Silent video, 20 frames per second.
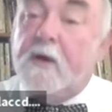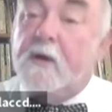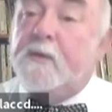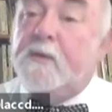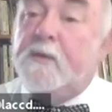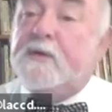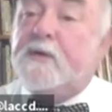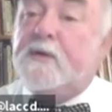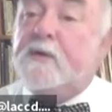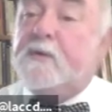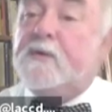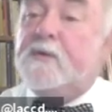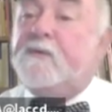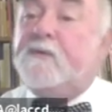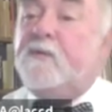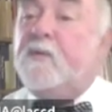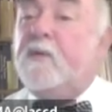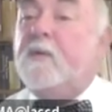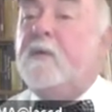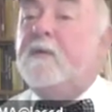would choose
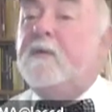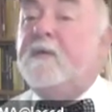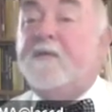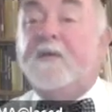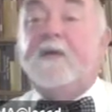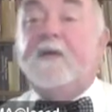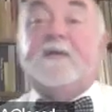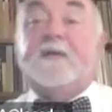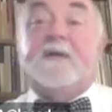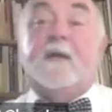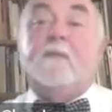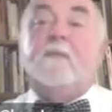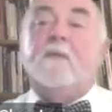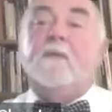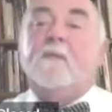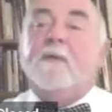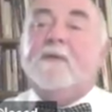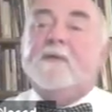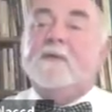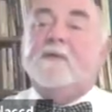for the very same
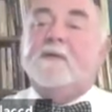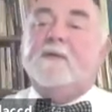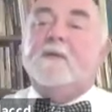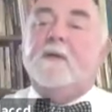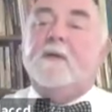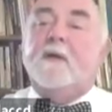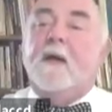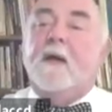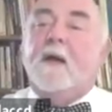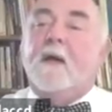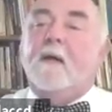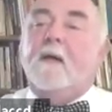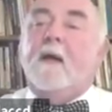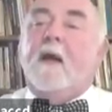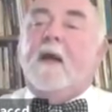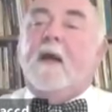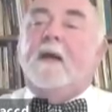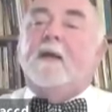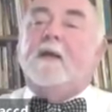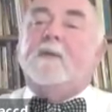reasons.
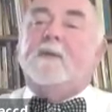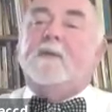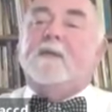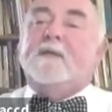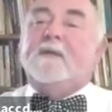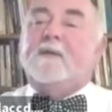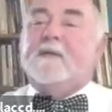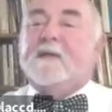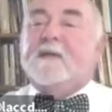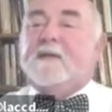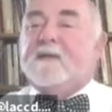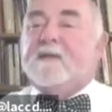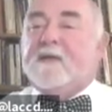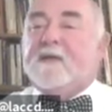In other words, this is